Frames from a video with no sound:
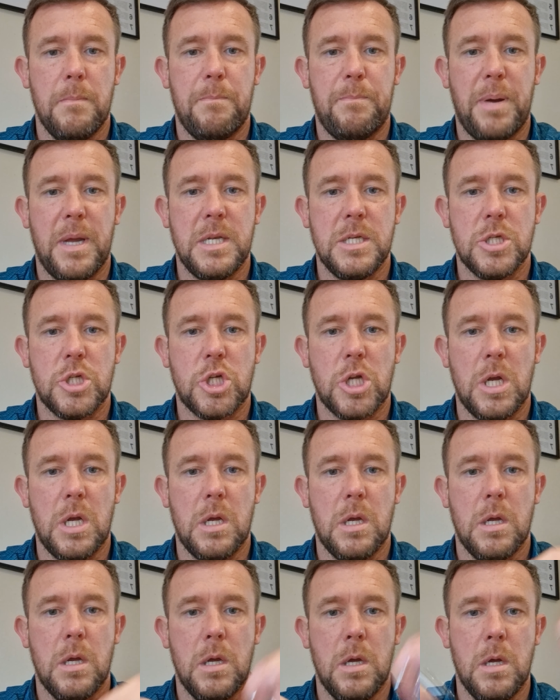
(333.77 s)
pinch
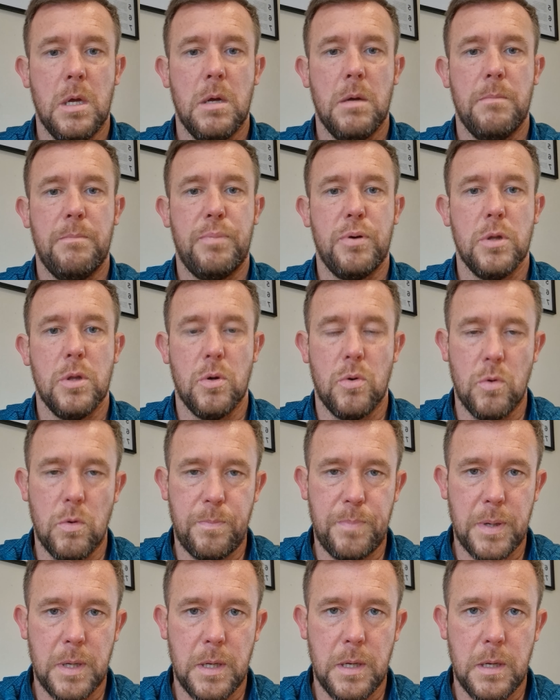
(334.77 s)
it, pull it
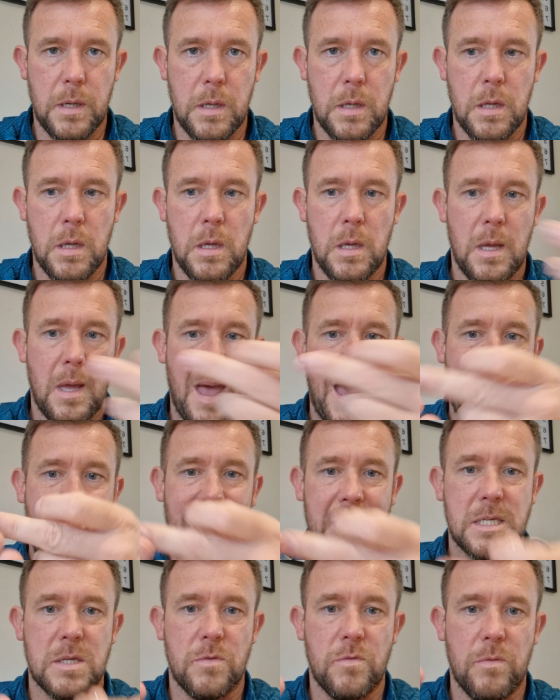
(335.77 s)
open,
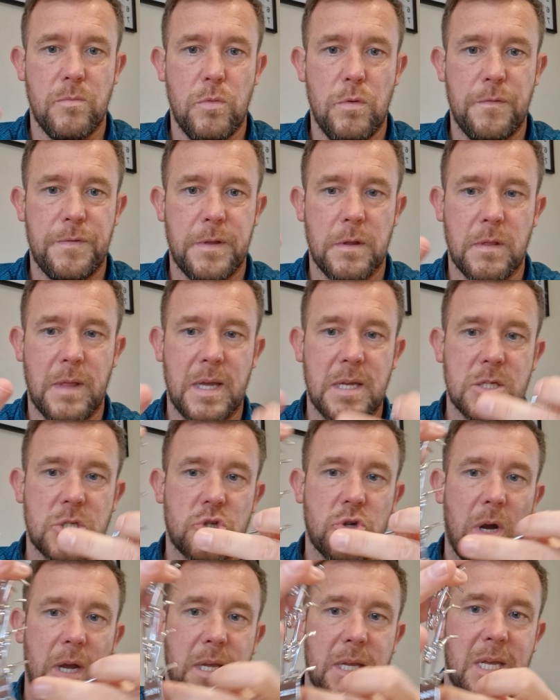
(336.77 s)
add and remove the links.
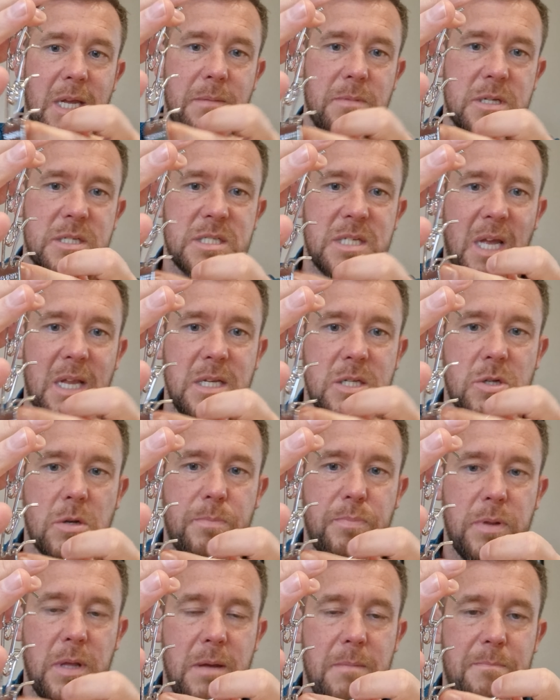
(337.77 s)
Try and keep the center
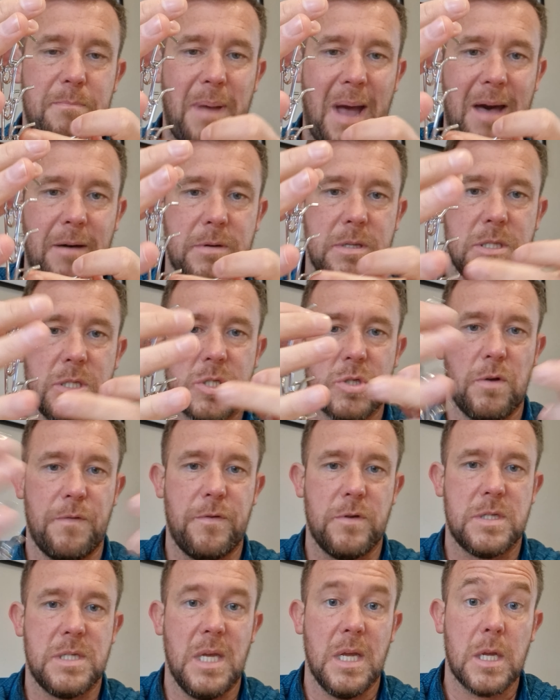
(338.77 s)
plate balanced. So if
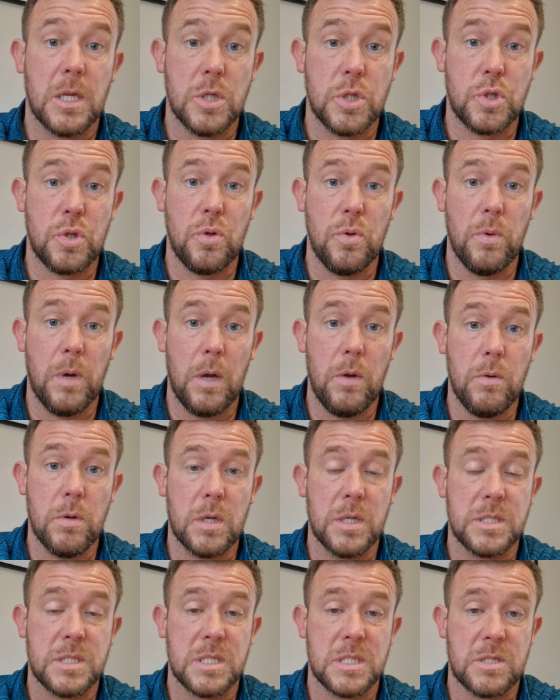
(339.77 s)
you're taking 2 out
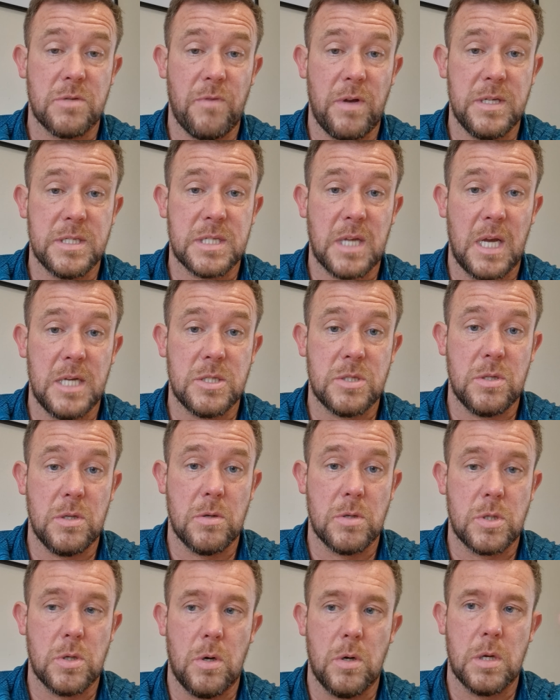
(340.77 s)
because it's the right size for
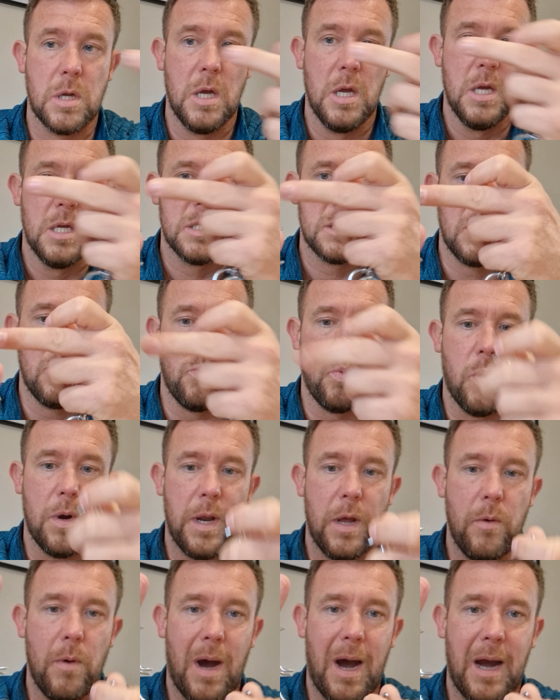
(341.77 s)
your dog, take
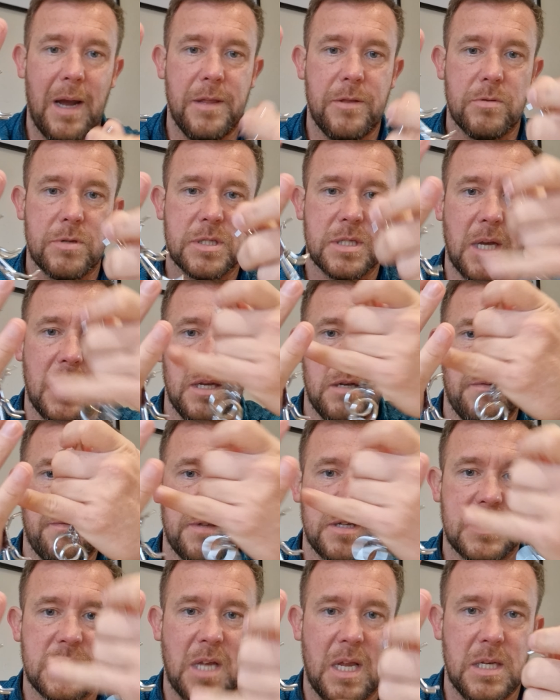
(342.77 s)
1 out either side of
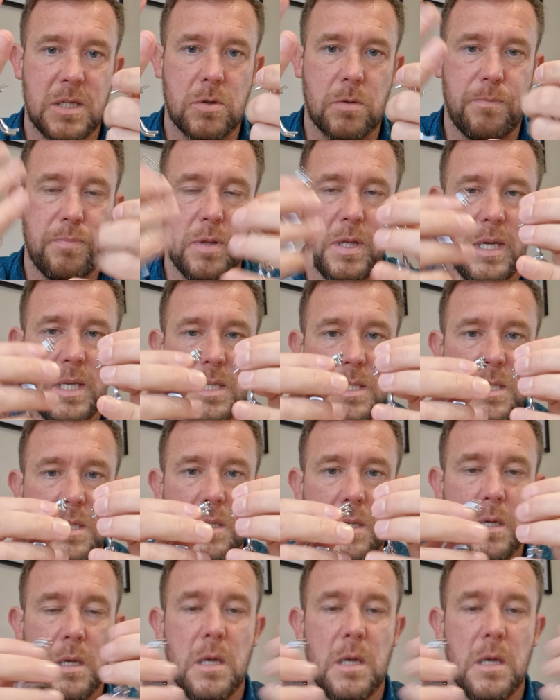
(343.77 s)
the center plate.